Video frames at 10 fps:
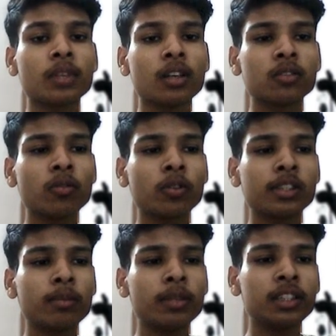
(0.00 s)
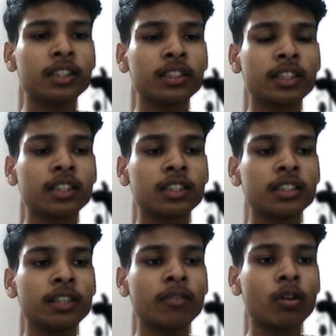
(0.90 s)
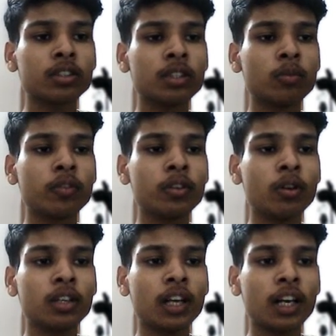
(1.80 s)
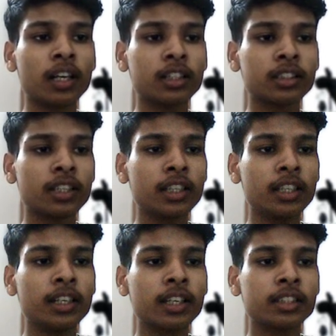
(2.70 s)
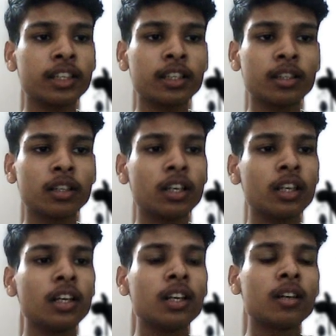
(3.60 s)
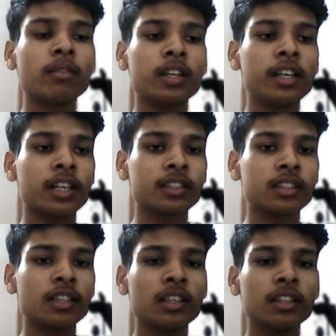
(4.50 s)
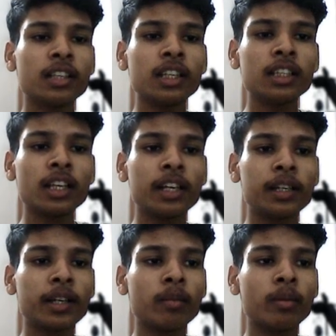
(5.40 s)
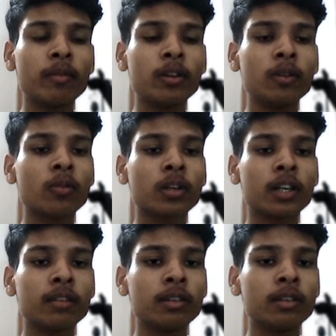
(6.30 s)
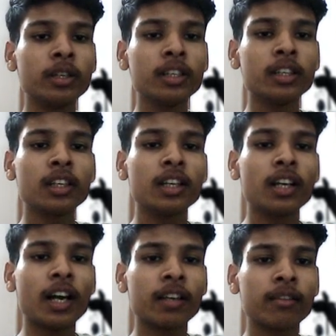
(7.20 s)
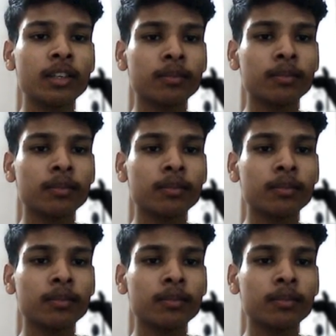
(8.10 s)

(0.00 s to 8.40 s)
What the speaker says: So for example, in this case, she watched the movie on 3 index and 1 index. Then the entertainment value for her will be I1